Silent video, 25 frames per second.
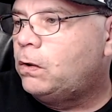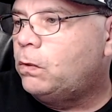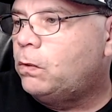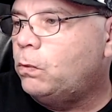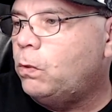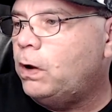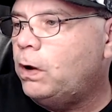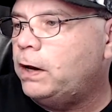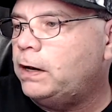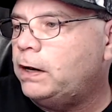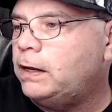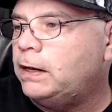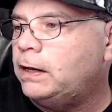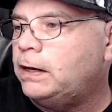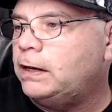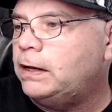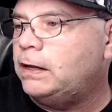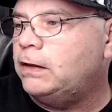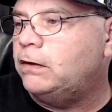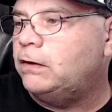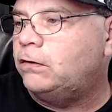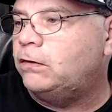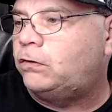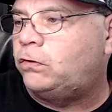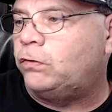what it
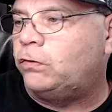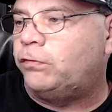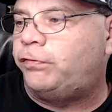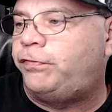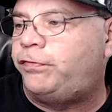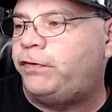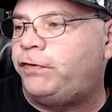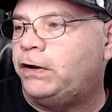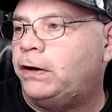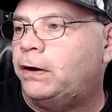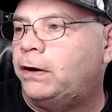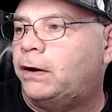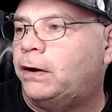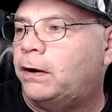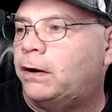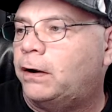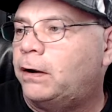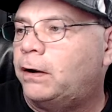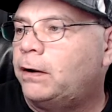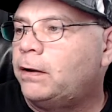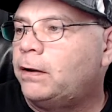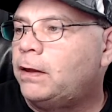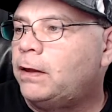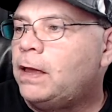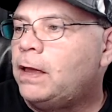is to
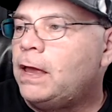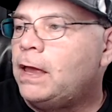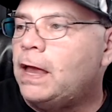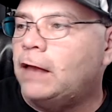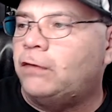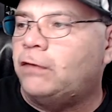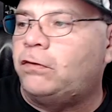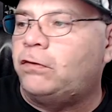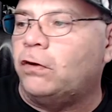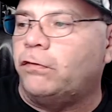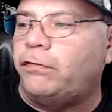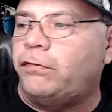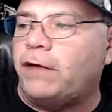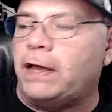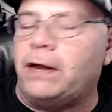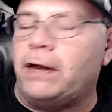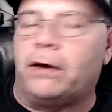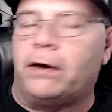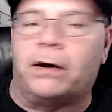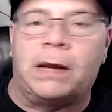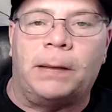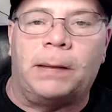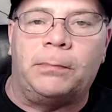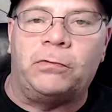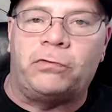fear. And so
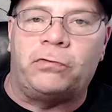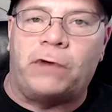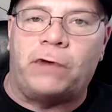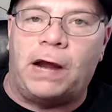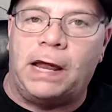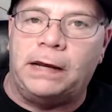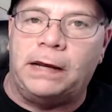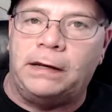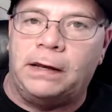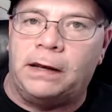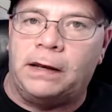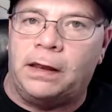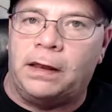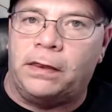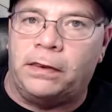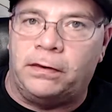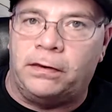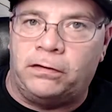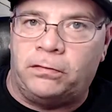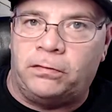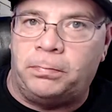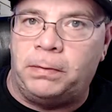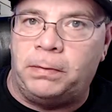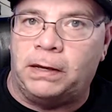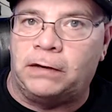Vader comes riding in on
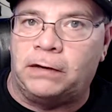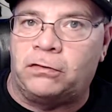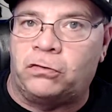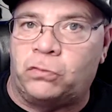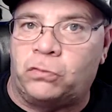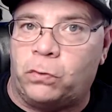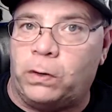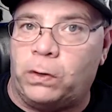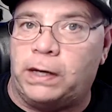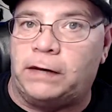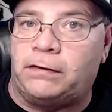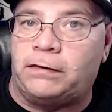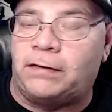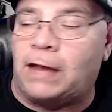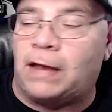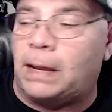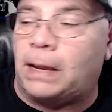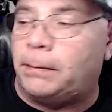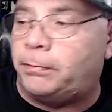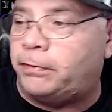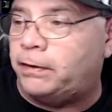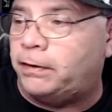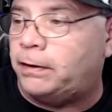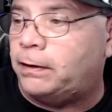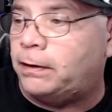this big squid
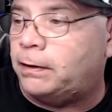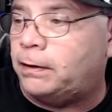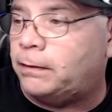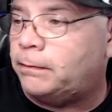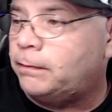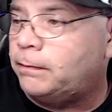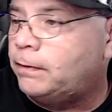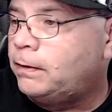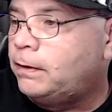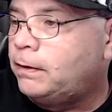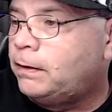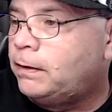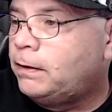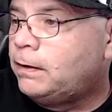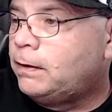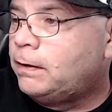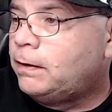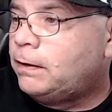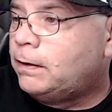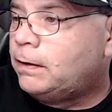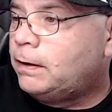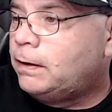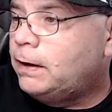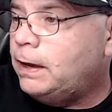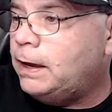type thing.
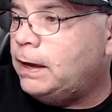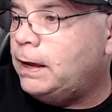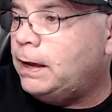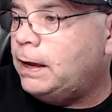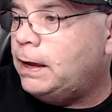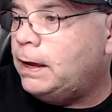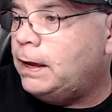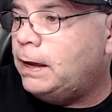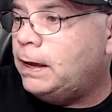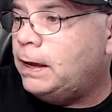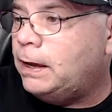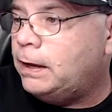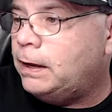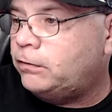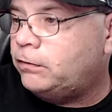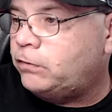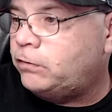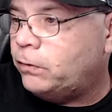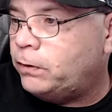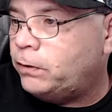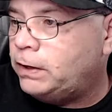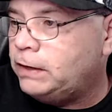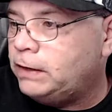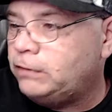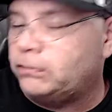And
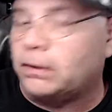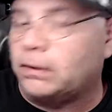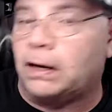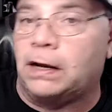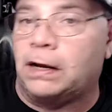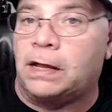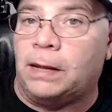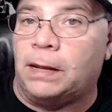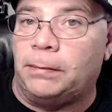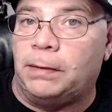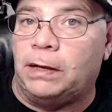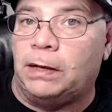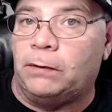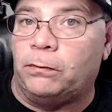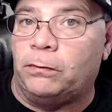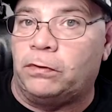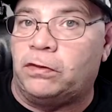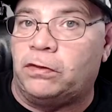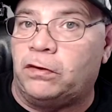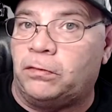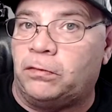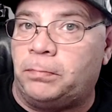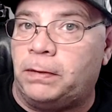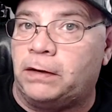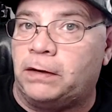so he's going to come in with
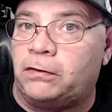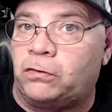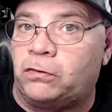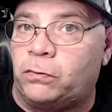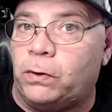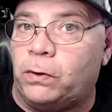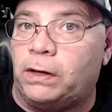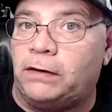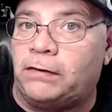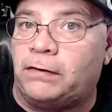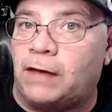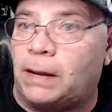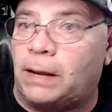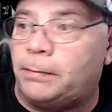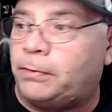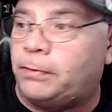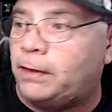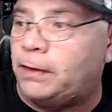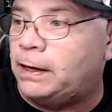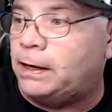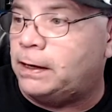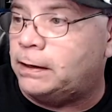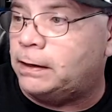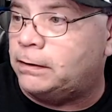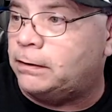this big squid type
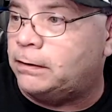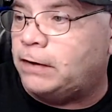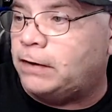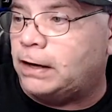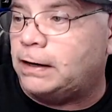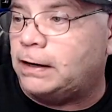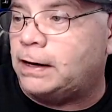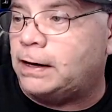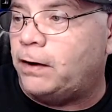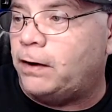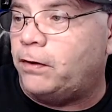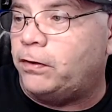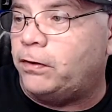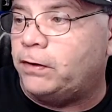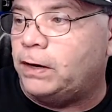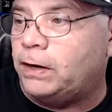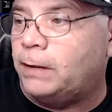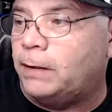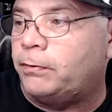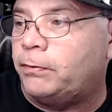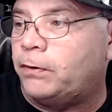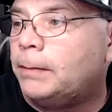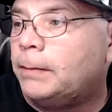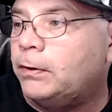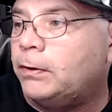thing and take care of the
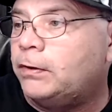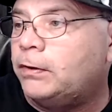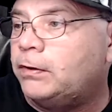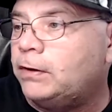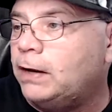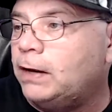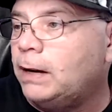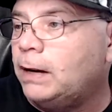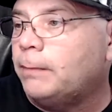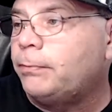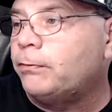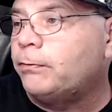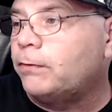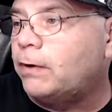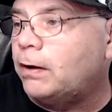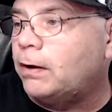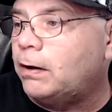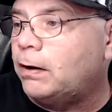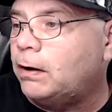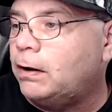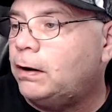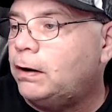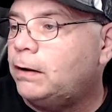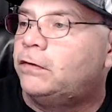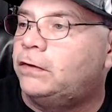Emperor. But the
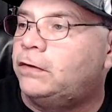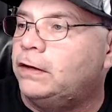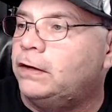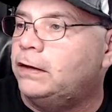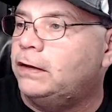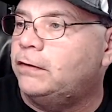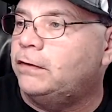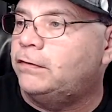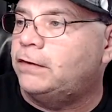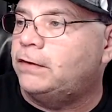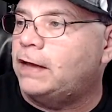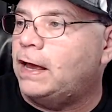Emperor sends